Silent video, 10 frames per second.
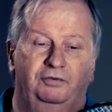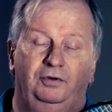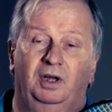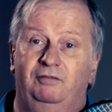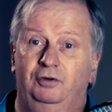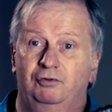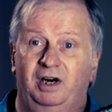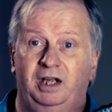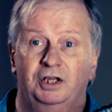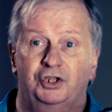if you have your
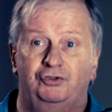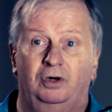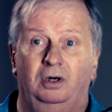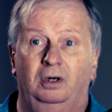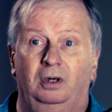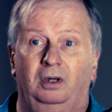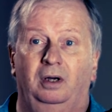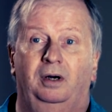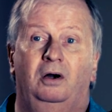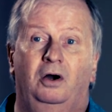racket strung
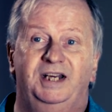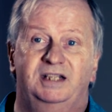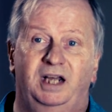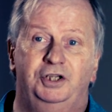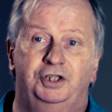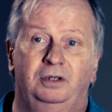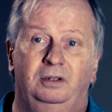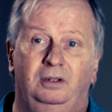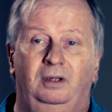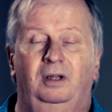at a high tension,
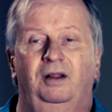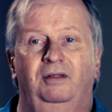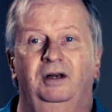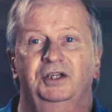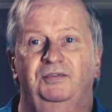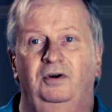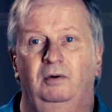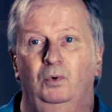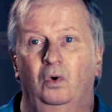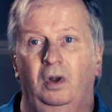then it's far
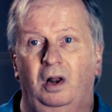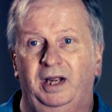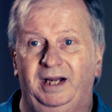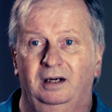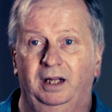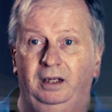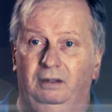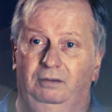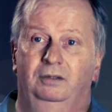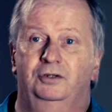more likely
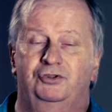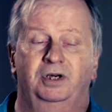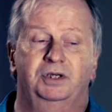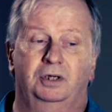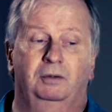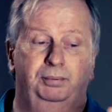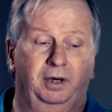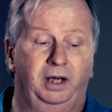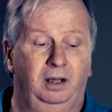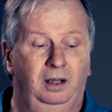that the string is going to
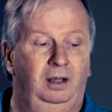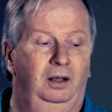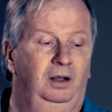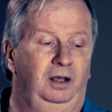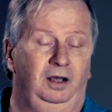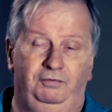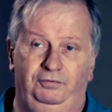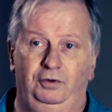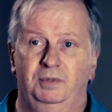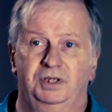break
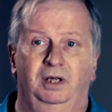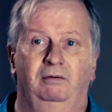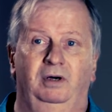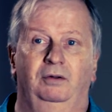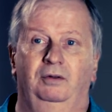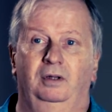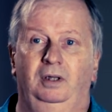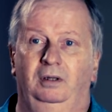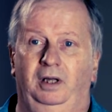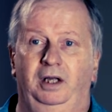if you miss hit round
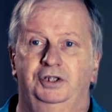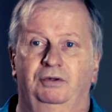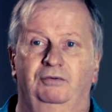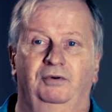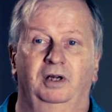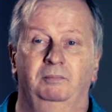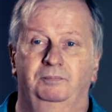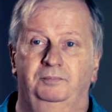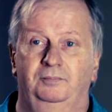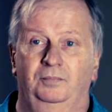the edge of the frame.
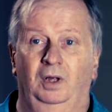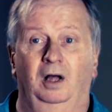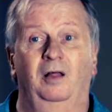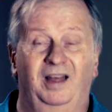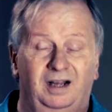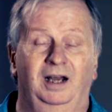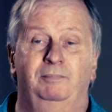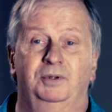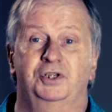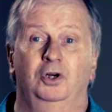And that
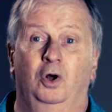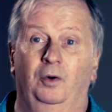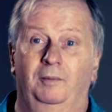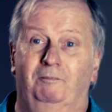happens a lot.